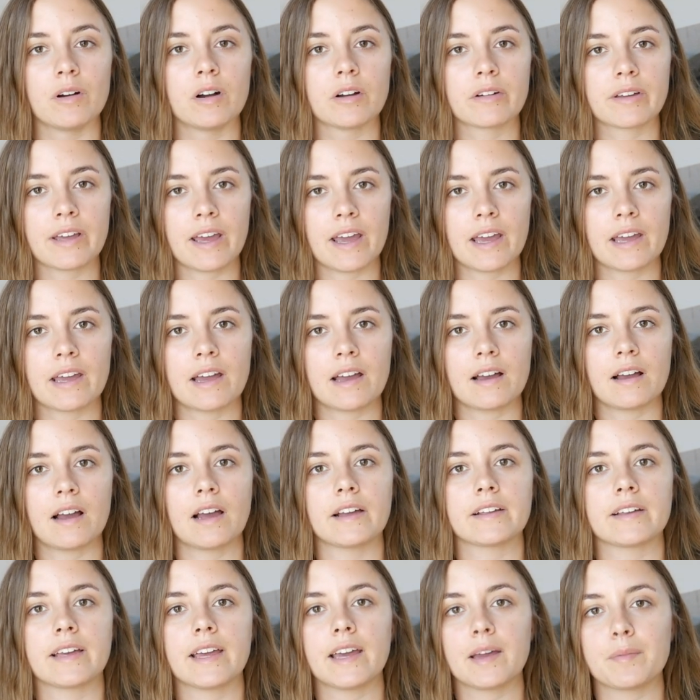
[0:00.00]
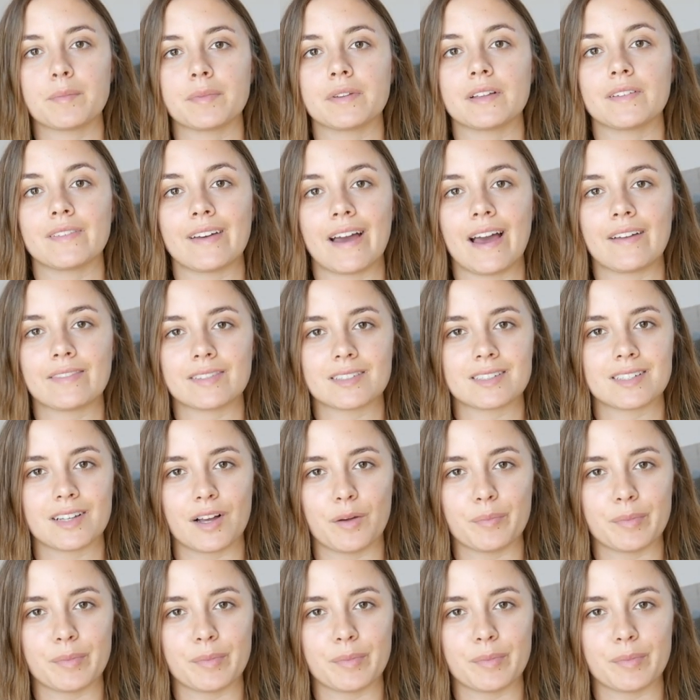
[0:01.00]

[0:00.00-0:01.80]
okay? I can't believe I have to tell